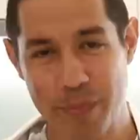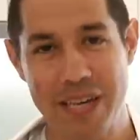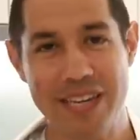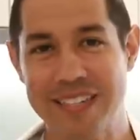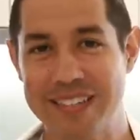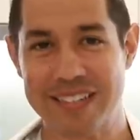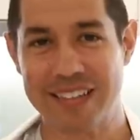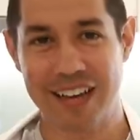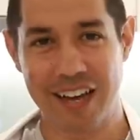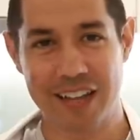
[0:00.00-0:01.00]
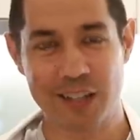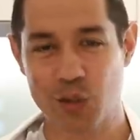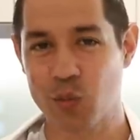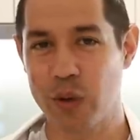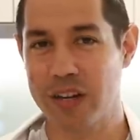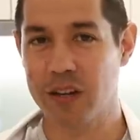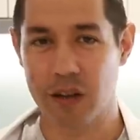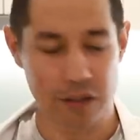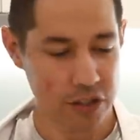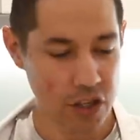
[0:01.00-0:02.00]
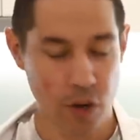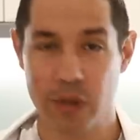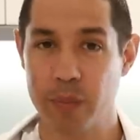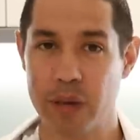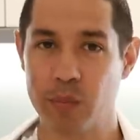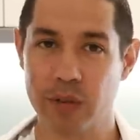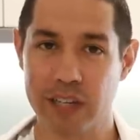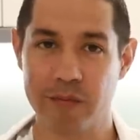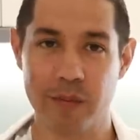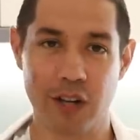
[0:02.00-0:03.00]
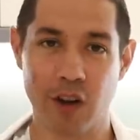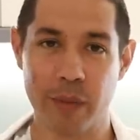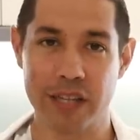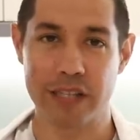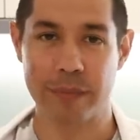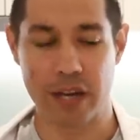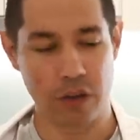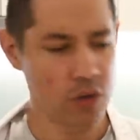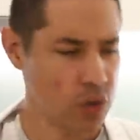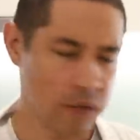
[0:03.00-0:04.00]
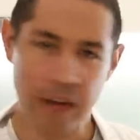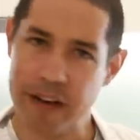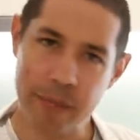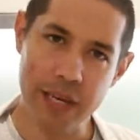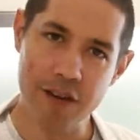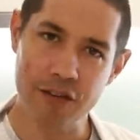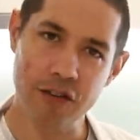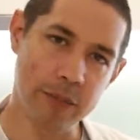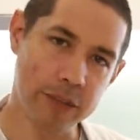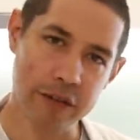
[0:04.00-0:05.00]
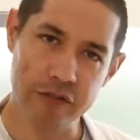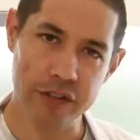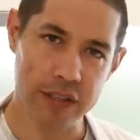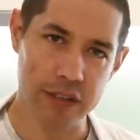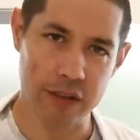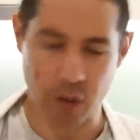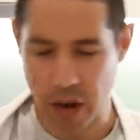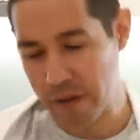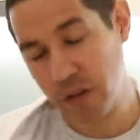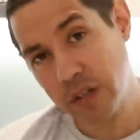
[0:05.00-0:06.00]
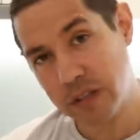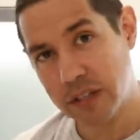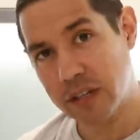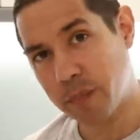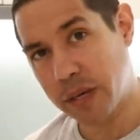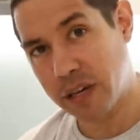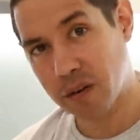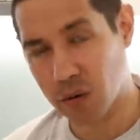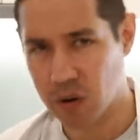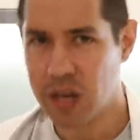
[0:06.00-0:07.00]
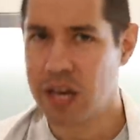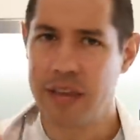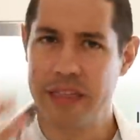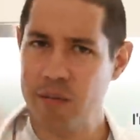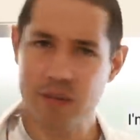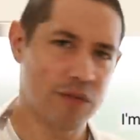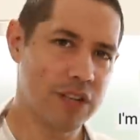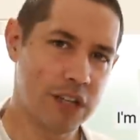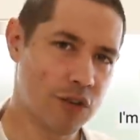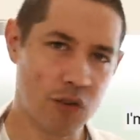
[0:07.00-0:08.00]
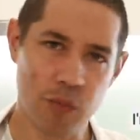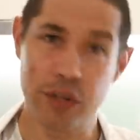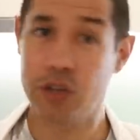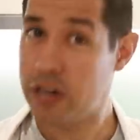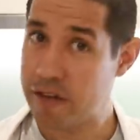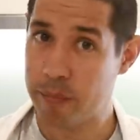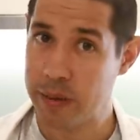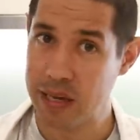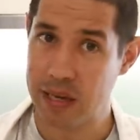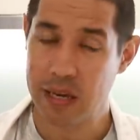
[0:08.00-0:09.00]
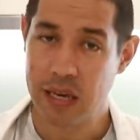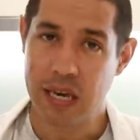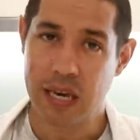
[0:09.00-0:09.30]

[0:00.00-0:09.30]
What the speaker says: Peers. I swear to God, so many people leave me comments about you should have had a peer in your observatory, Dylan, or have you considered a peer, or that was really cool, but you should have a peer.